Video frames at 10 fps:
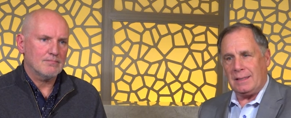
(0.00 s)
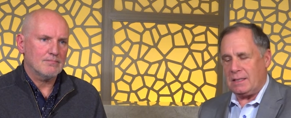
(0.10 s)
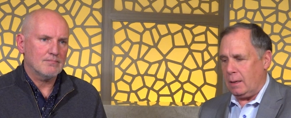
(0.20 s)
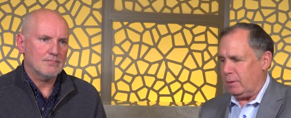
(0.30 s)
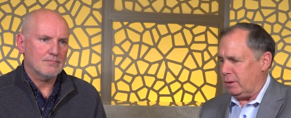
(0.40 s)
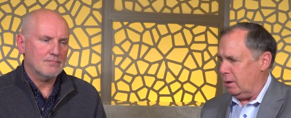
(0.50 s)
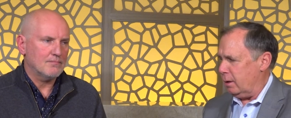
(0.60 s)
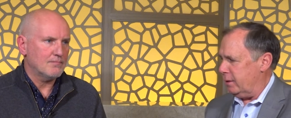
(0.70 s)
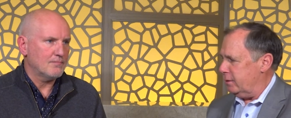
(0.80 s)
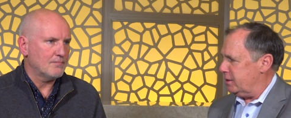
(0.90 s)
Speaker 1: has come and
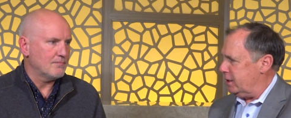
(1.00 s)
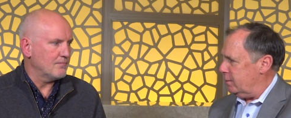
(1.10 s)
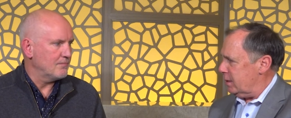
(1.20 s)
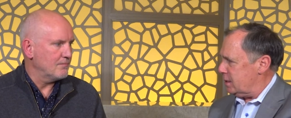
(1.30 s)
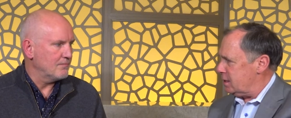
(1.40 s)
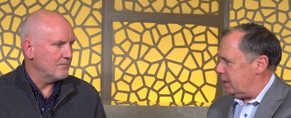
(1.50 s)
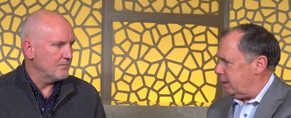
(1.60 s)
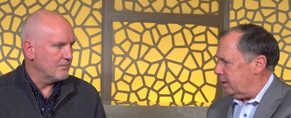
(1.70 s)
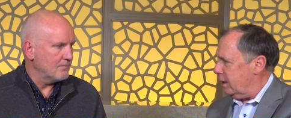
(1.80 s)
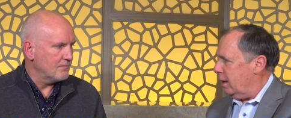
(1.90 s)
gone, and your team has
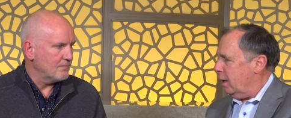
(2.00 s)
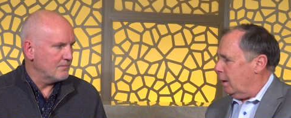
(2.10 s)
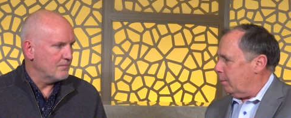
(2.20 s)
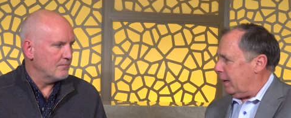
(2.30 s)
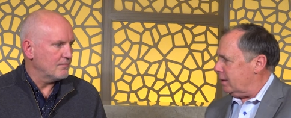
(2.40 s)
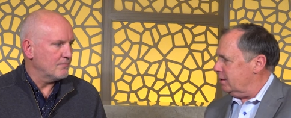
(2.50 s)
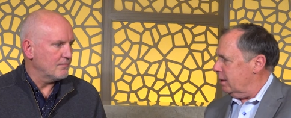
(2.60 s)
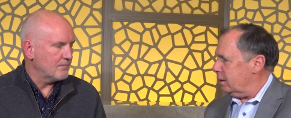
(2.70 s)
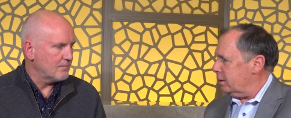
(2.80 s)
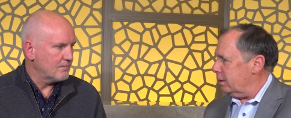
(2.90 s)
standed. Pat,
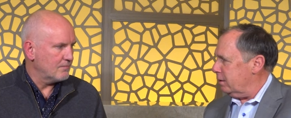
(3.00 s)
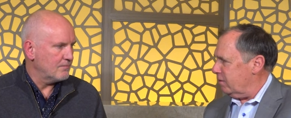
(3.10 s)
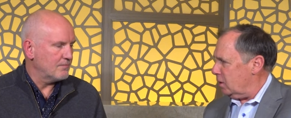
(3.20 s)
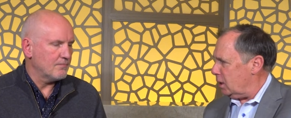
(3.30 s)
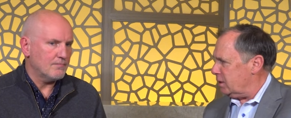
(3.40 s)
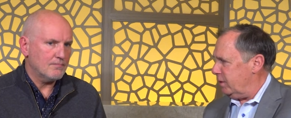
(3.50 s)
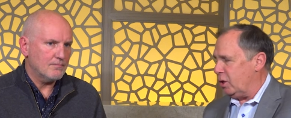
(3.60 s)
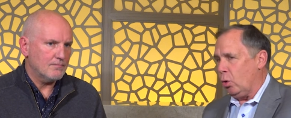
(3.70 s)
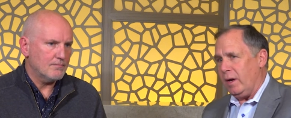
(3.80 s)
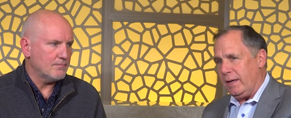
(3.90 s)
Doug, uh, your philosophy
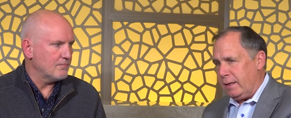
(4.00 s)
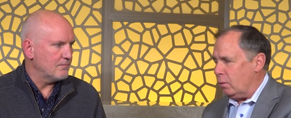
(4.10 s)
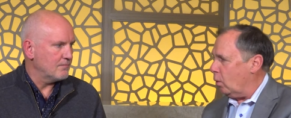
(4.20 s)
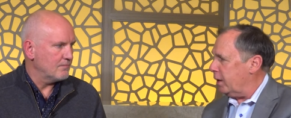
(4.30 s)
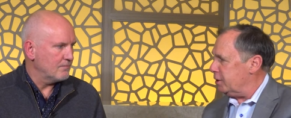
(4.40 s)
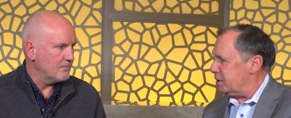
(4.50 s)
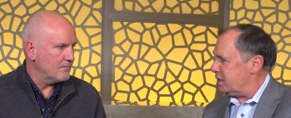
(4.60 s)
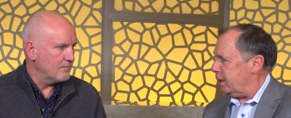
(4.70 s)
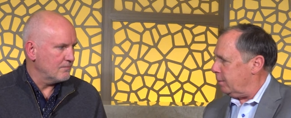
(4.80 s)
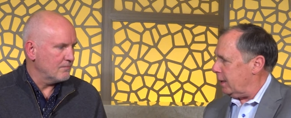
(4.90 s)
going in, and why did you
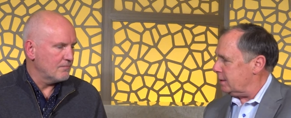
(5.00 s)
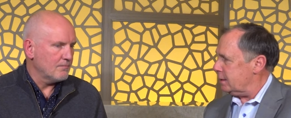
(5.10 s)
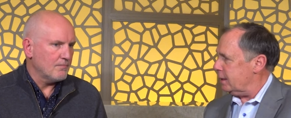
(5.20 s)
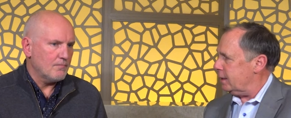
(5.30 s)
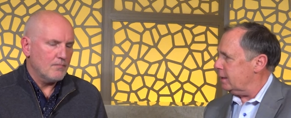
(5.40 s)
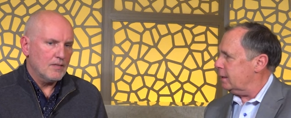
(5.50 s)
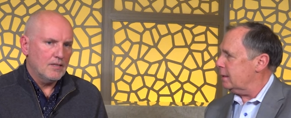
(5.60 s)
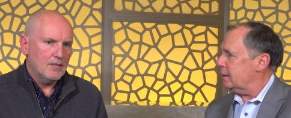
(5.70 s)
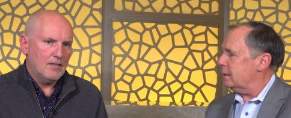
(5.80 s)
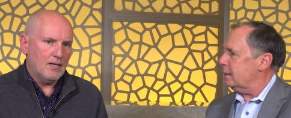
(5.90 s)
stand Pat today?
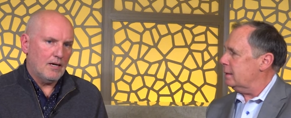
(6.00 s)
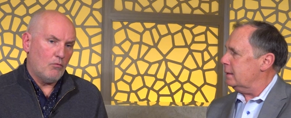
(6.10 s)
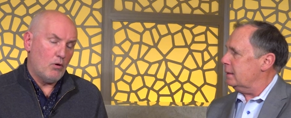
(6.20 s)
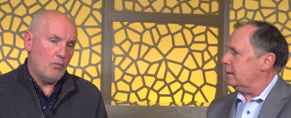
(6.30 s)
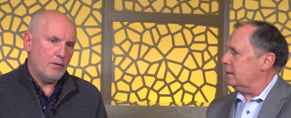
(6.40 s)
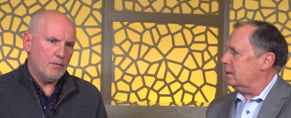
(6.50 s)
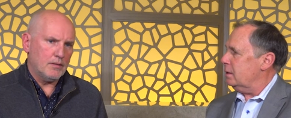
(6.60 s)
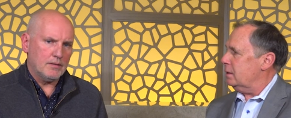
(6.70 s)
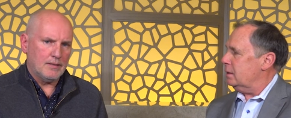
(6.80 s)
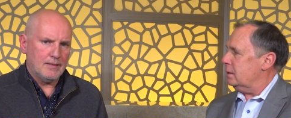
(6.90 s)
Speaker 2: Uh, well, we
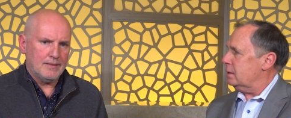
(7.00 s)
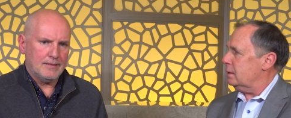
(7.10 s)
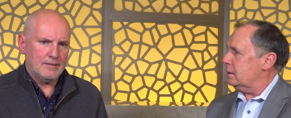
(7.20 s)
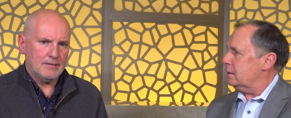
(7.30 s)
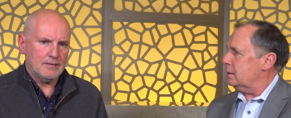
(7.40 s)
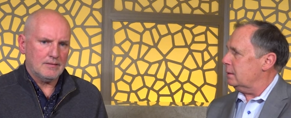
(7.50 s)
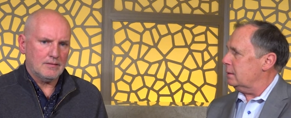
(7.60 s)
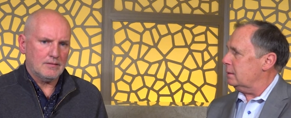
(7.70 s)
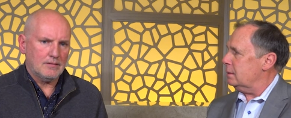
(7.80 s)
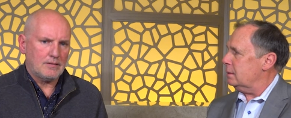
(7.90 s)
were uh,
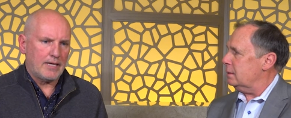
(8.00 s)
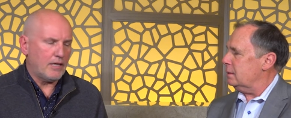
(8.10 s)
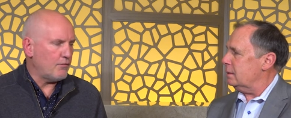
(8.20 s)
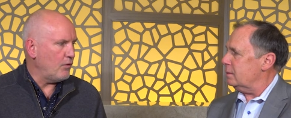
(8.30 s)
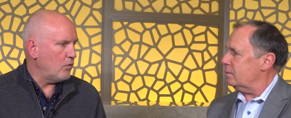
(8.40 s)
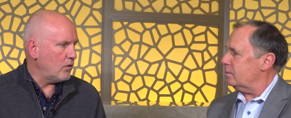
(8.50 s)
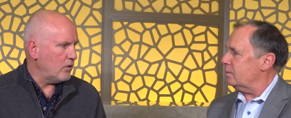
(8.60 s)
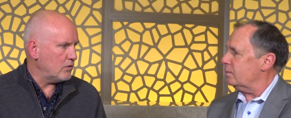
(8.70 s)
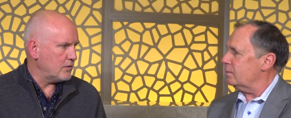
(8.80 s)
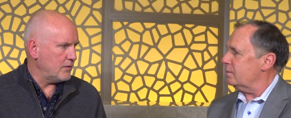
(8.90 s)
taking phone
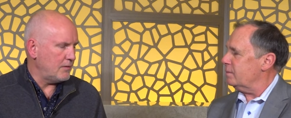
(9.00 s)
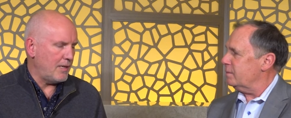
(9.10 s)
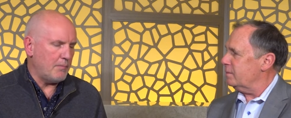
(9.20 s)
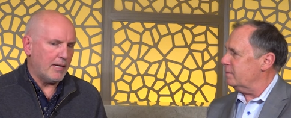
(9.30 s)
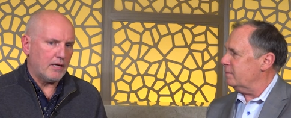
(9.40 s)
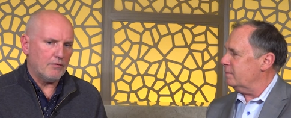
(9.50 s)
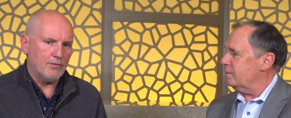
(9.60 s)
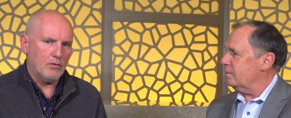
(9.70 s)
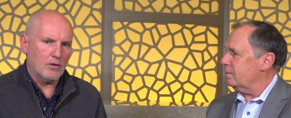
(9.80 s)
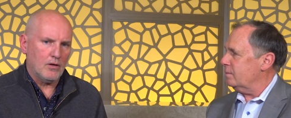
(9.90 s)
calls and, and, making
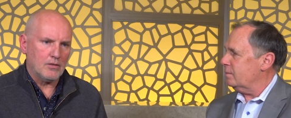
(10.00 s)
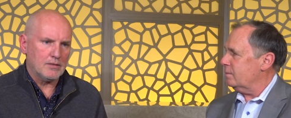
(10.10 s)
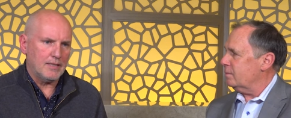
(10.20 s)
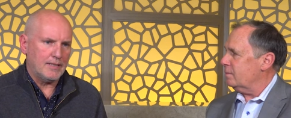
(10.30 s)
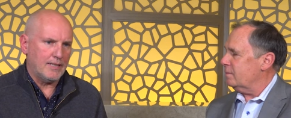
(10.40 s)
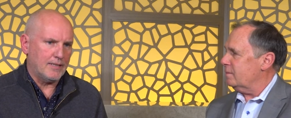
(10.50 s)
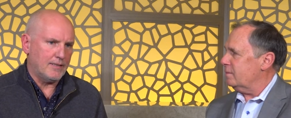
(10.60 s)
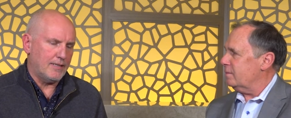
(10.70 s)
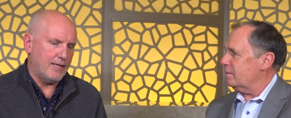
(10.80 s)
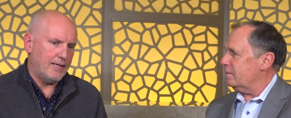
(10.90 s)
phone calls, and at the end of
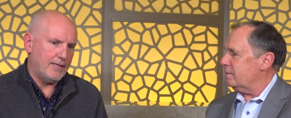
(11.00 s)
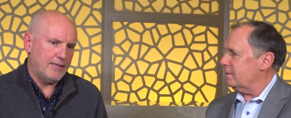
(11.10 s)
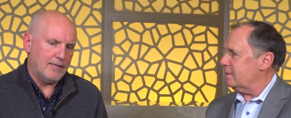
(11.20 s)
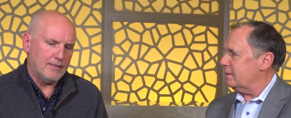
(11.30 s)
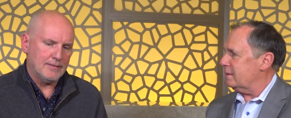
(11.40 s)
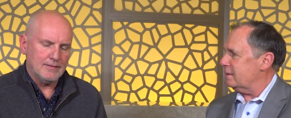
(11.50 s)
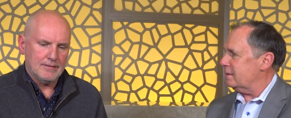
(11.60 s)
the day, uh, uh,